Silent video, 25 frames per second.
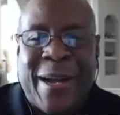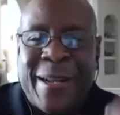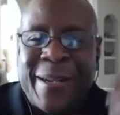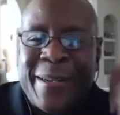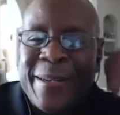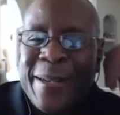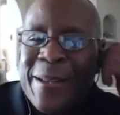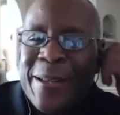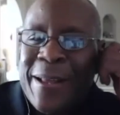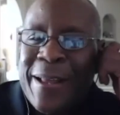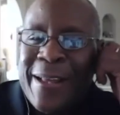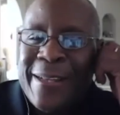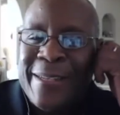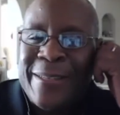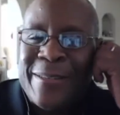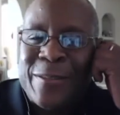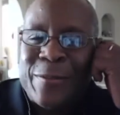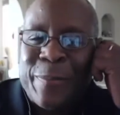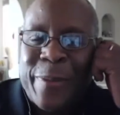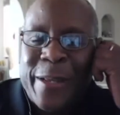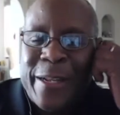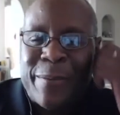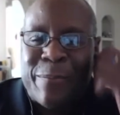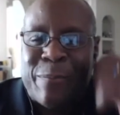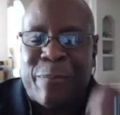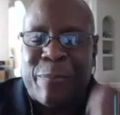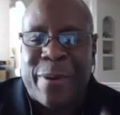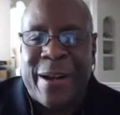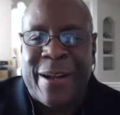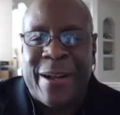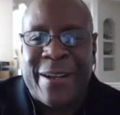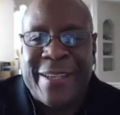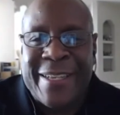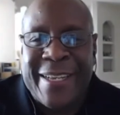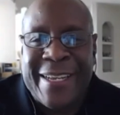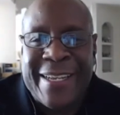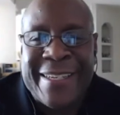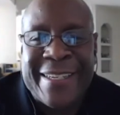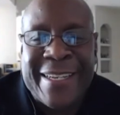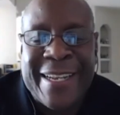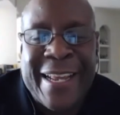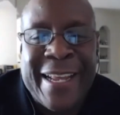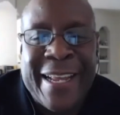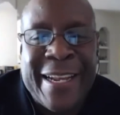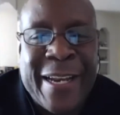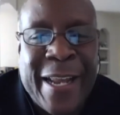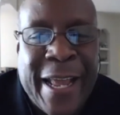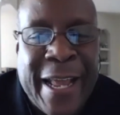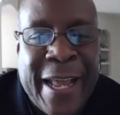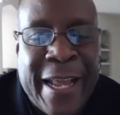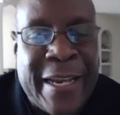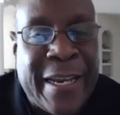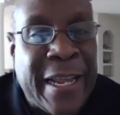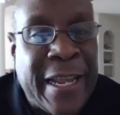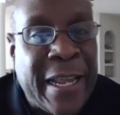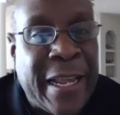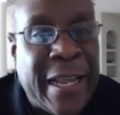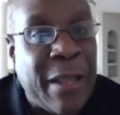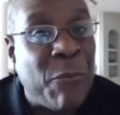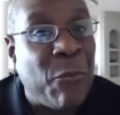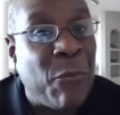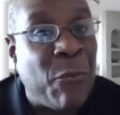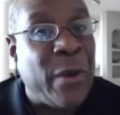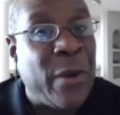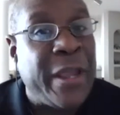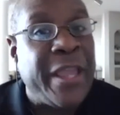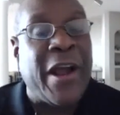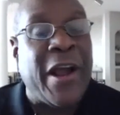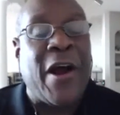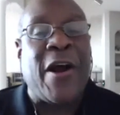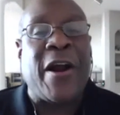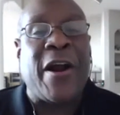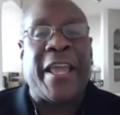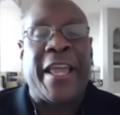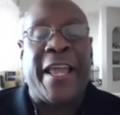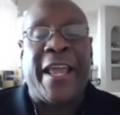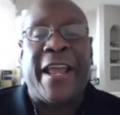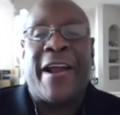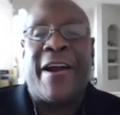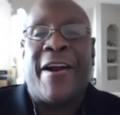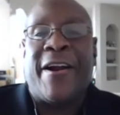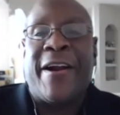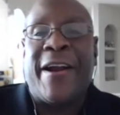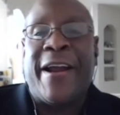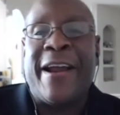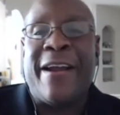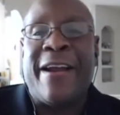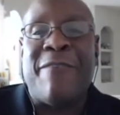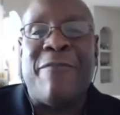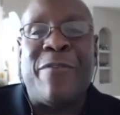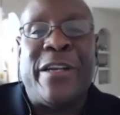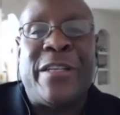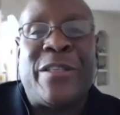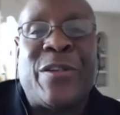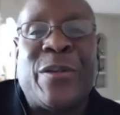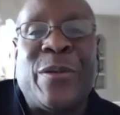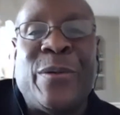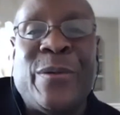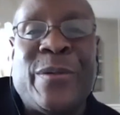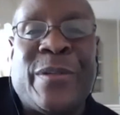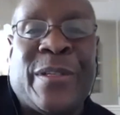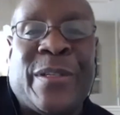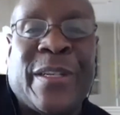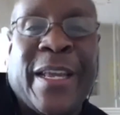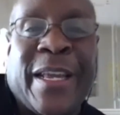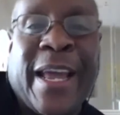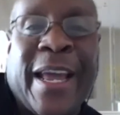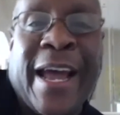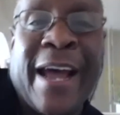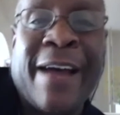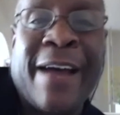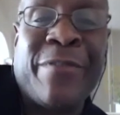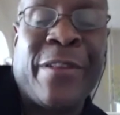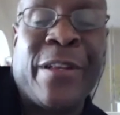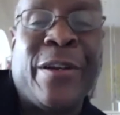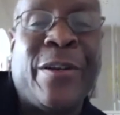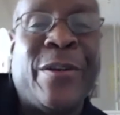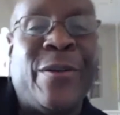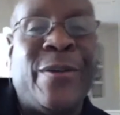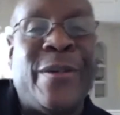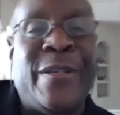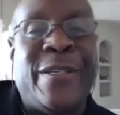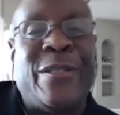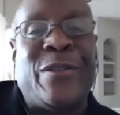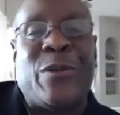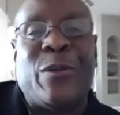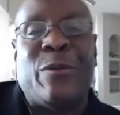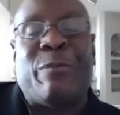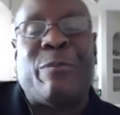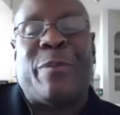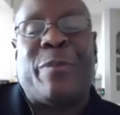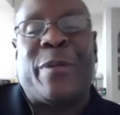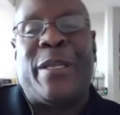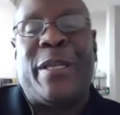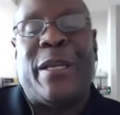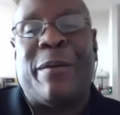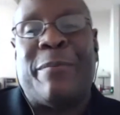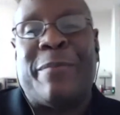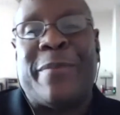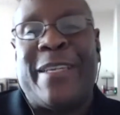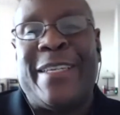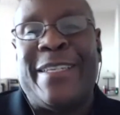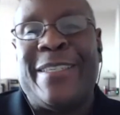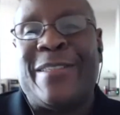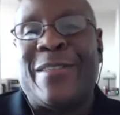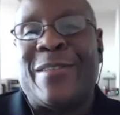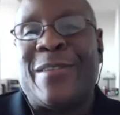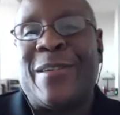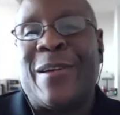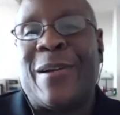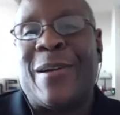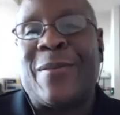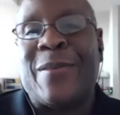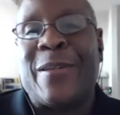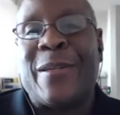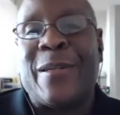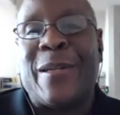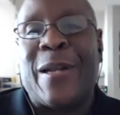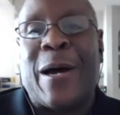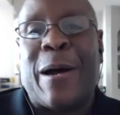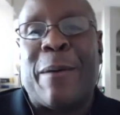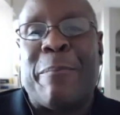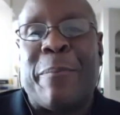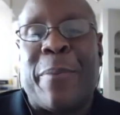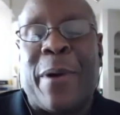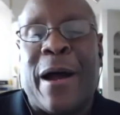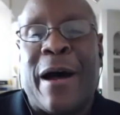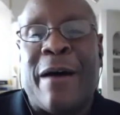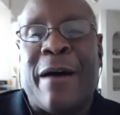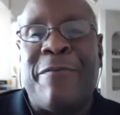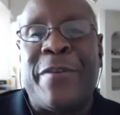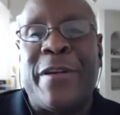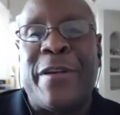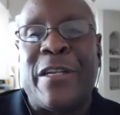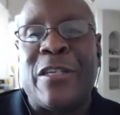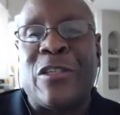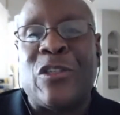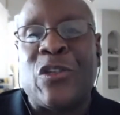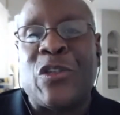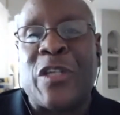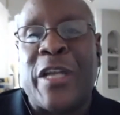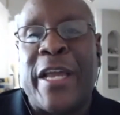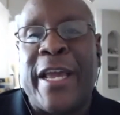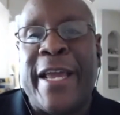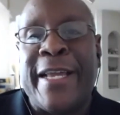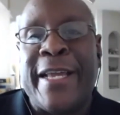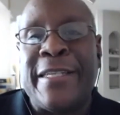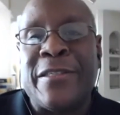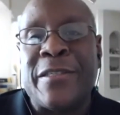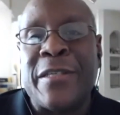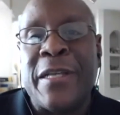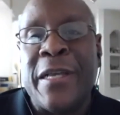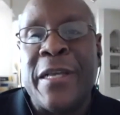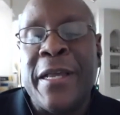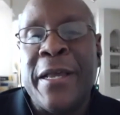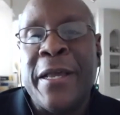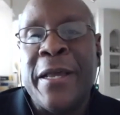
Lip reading: Yeah, it's been brilliant. And we are here every Tuesday afternoon at 2 p.m. Eastern on the Nonprofit Exchange.